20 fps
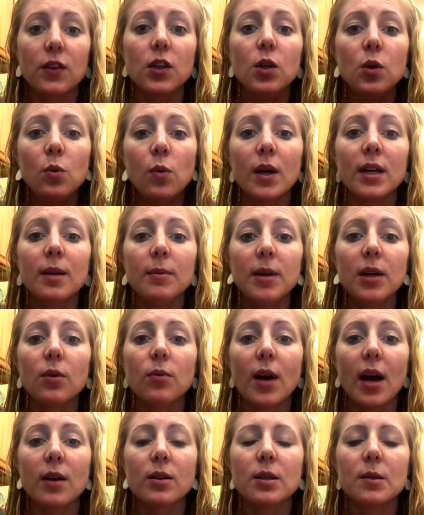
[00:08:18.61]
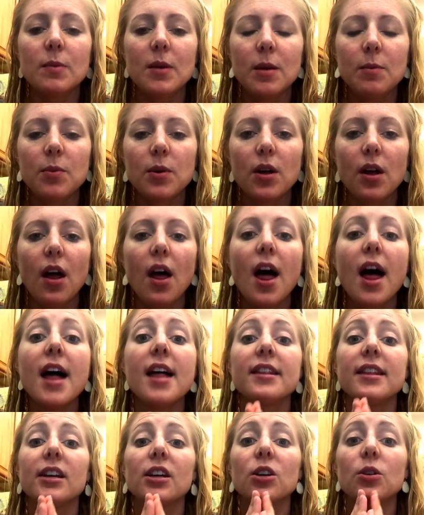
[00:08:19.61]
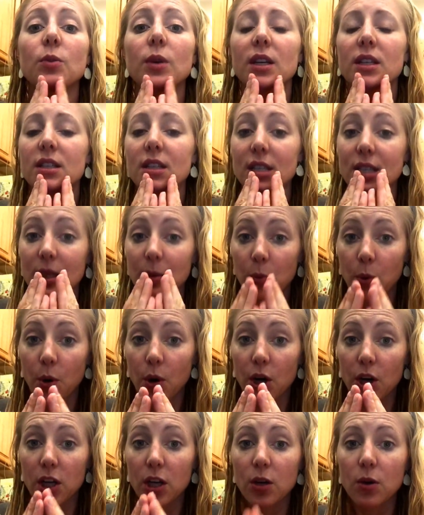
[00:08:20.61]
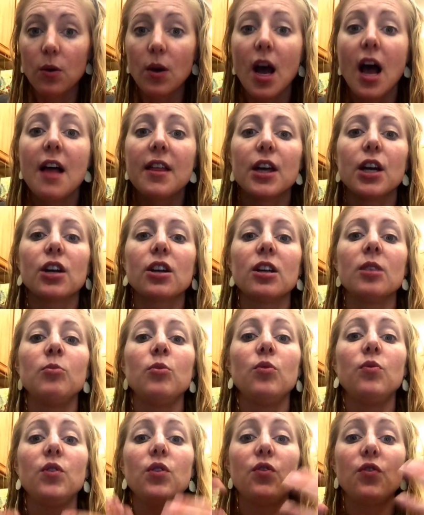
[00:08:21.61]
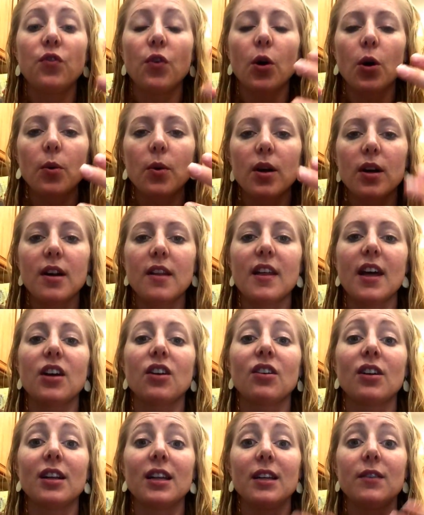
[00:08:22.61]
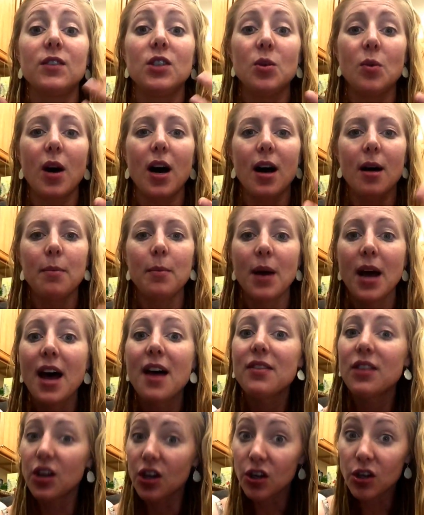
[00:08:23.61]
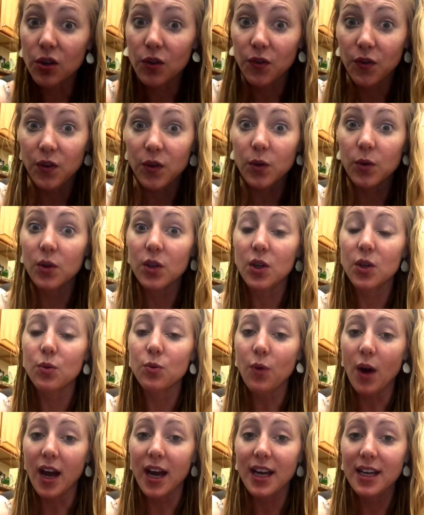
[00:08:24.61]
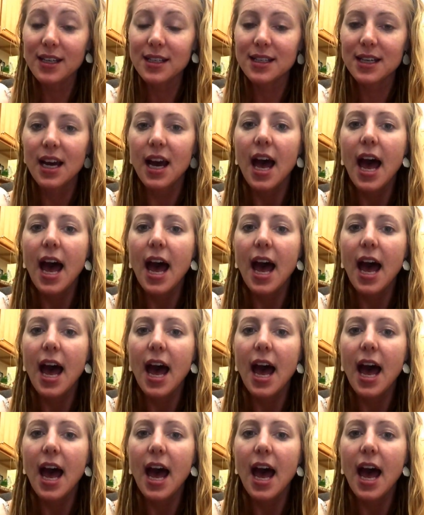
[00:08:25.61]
You want to be around people that are going to support you, that are going to move you forward, that are going to lift you up, that are going to fuel you right,